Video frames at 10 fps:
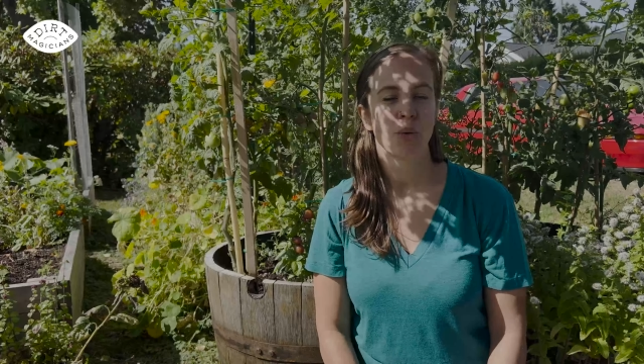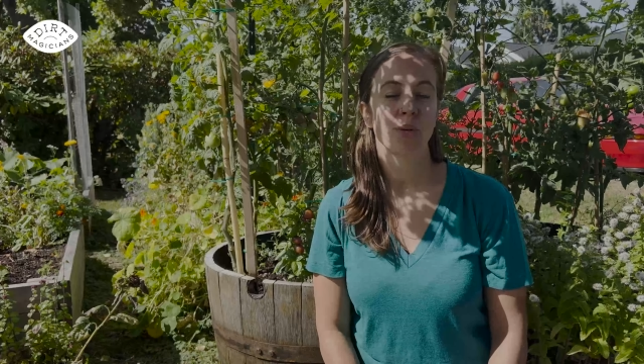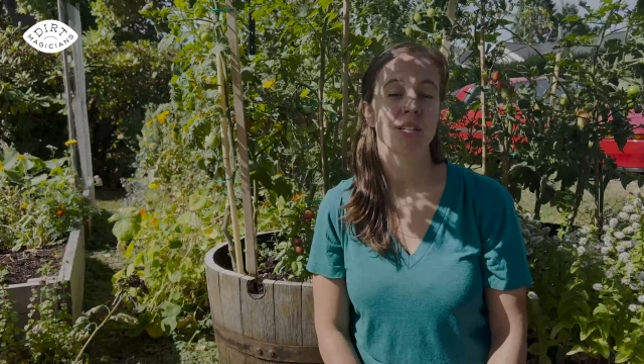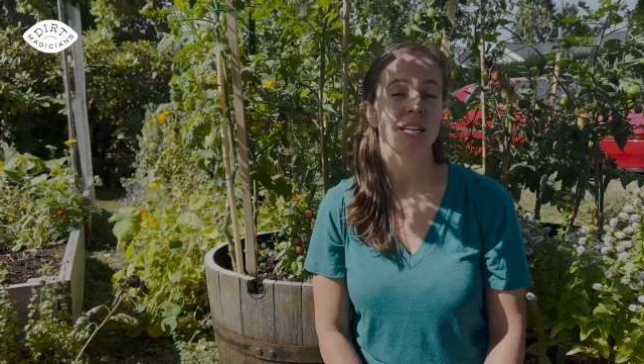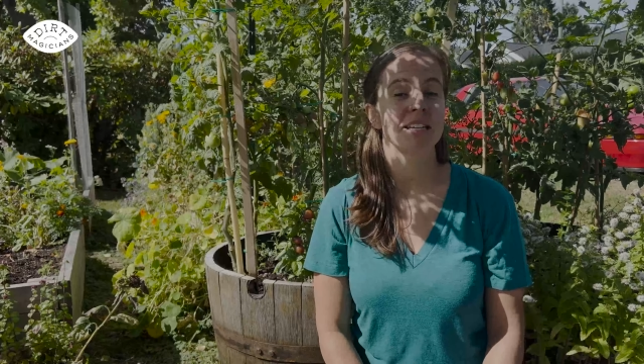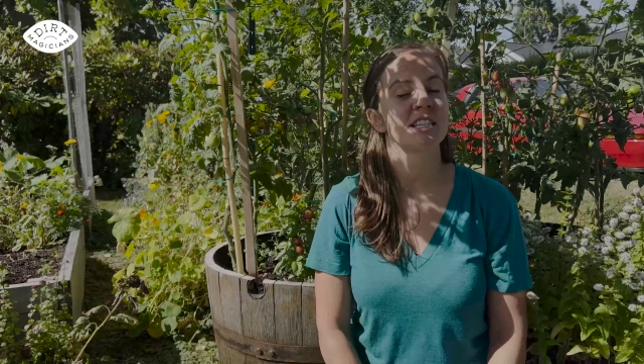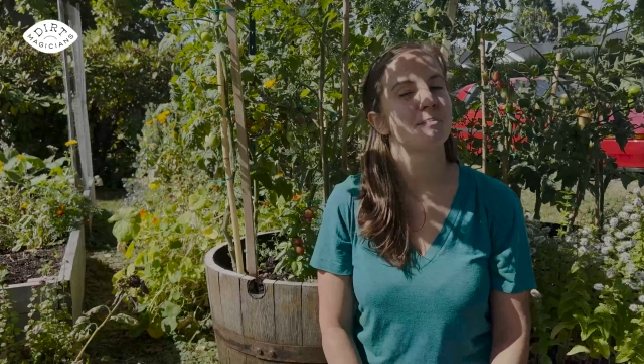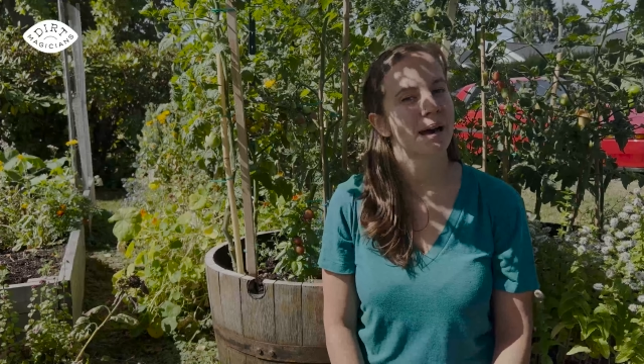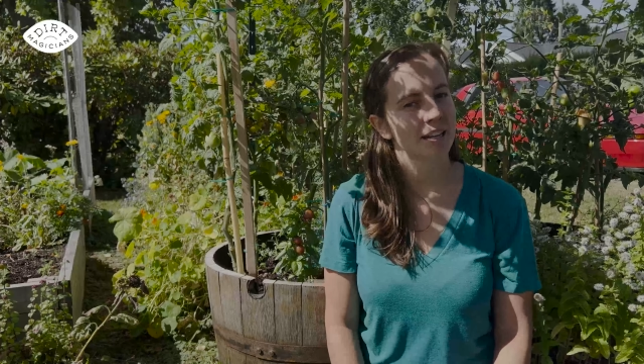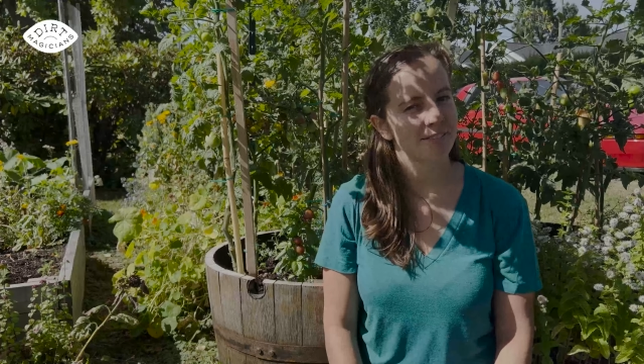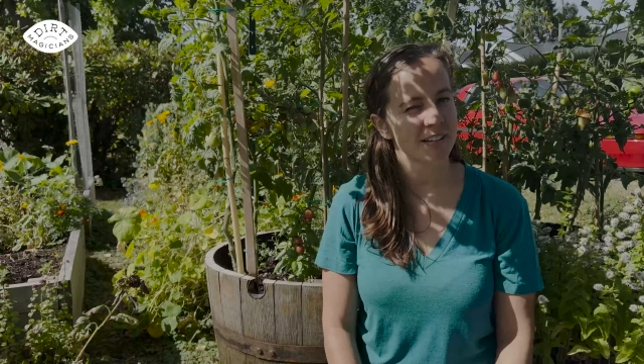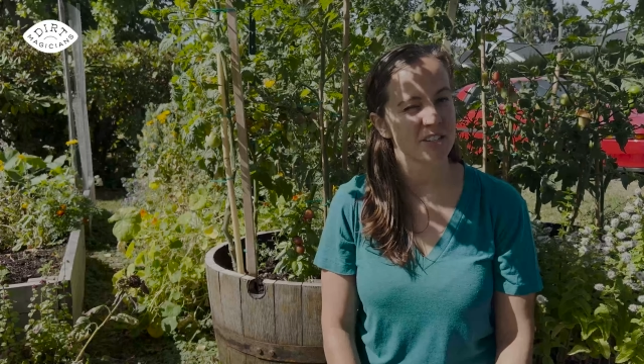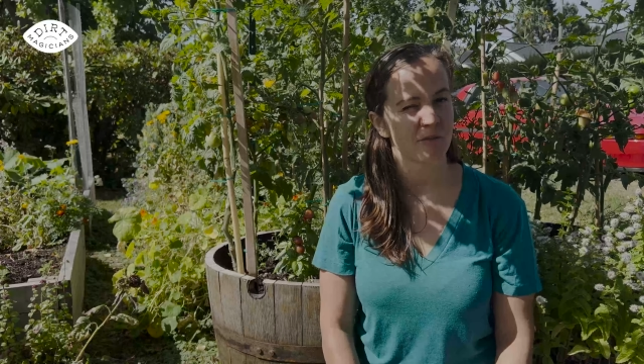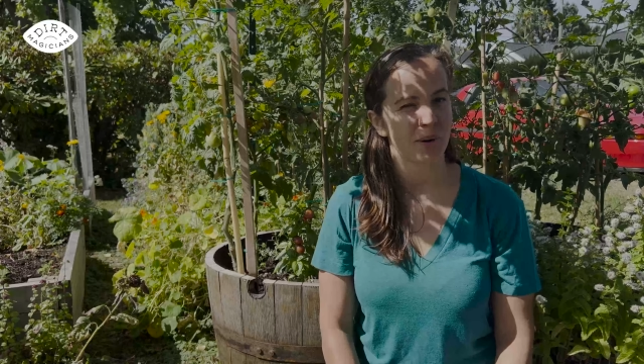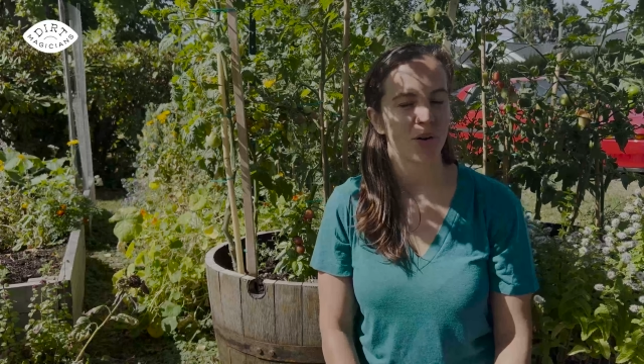We'll discuss the
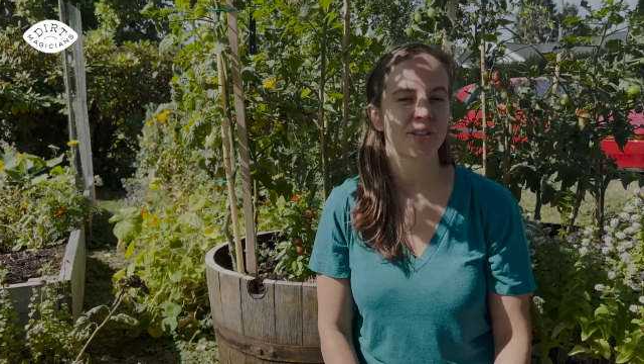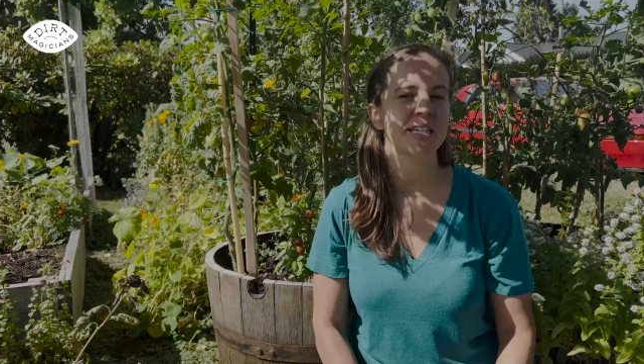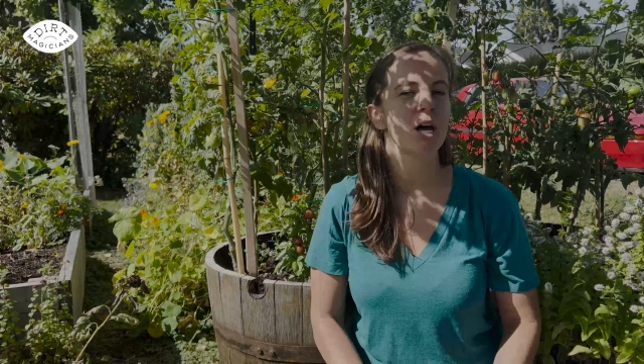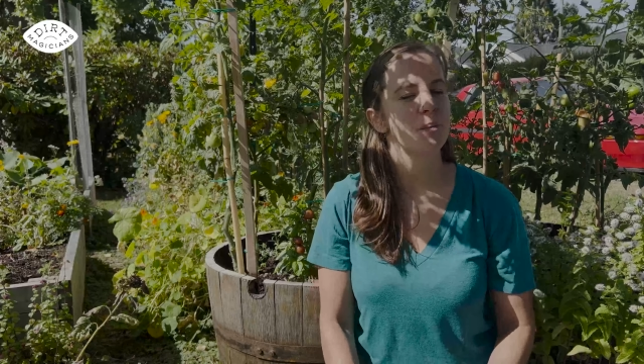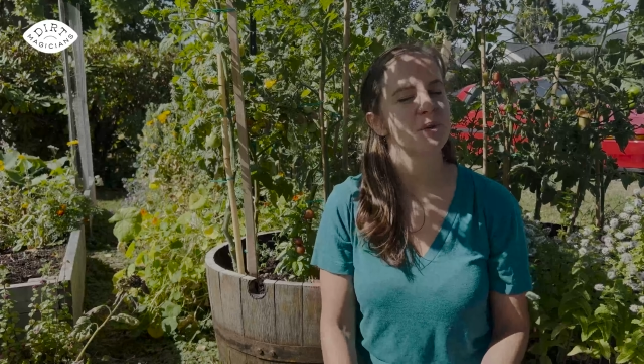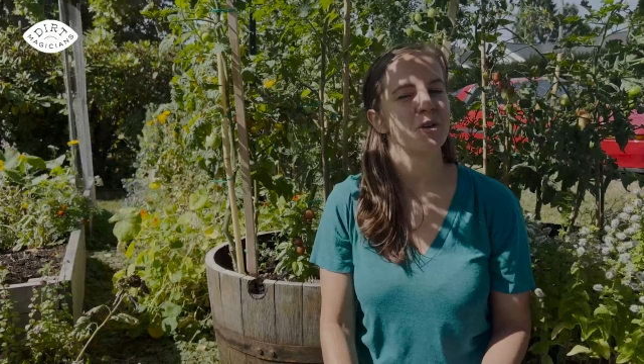benefits of both to help